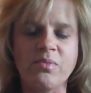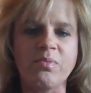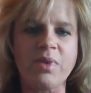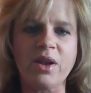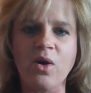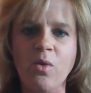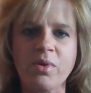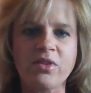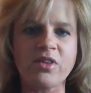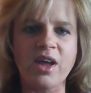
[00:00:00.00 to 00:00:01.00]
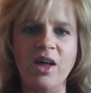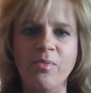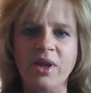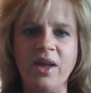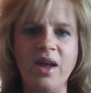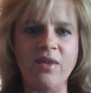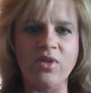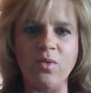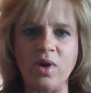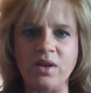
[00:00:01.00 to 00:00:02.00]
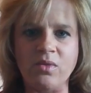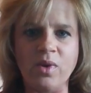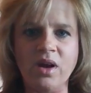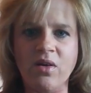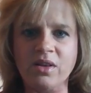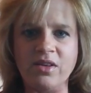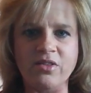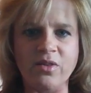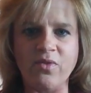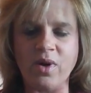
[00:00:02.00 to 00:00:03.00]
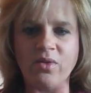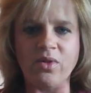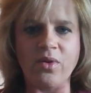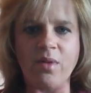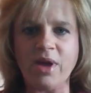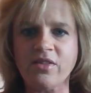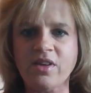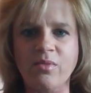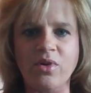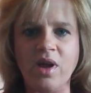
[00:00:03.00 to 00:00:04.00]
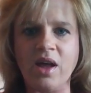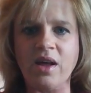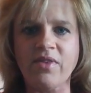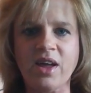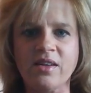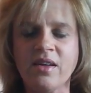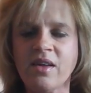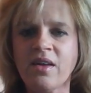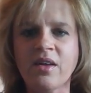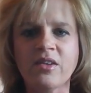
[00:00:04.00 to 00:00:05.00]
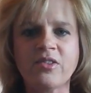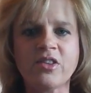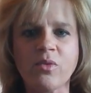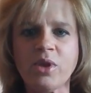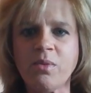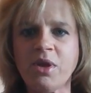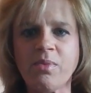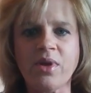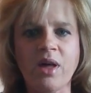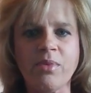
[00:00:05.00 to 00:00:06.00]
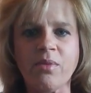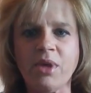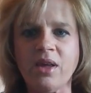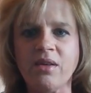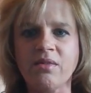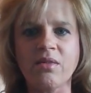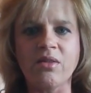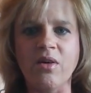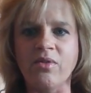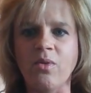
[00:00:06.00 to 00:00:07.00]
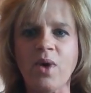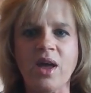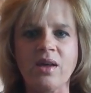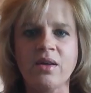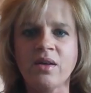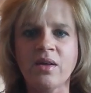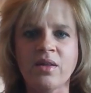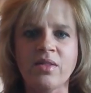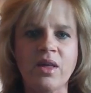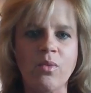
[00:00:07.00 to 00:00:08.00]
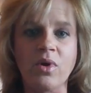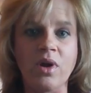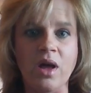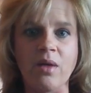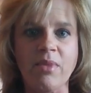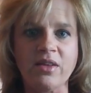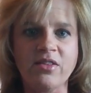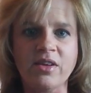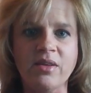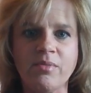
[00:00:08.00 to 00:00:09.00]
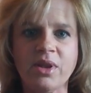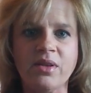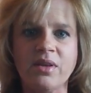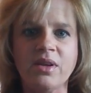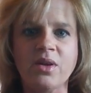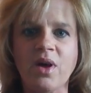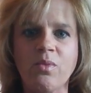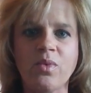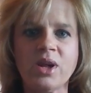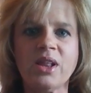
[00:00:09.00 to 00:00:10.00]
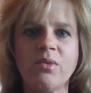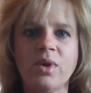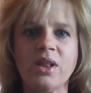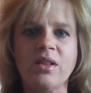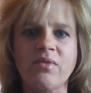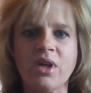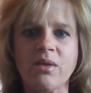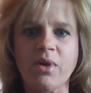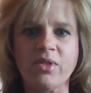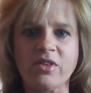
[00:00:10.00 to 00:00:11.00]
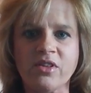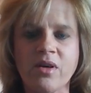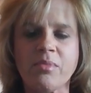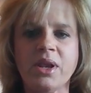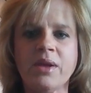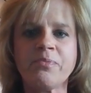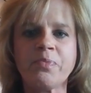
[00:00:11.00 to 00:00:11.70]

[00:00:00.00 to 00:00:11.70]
been open to helping everyone, regardless of whether they're on my team or not. I've had so many people helping me along the way that were not on my team. And, I really, really love that about this company.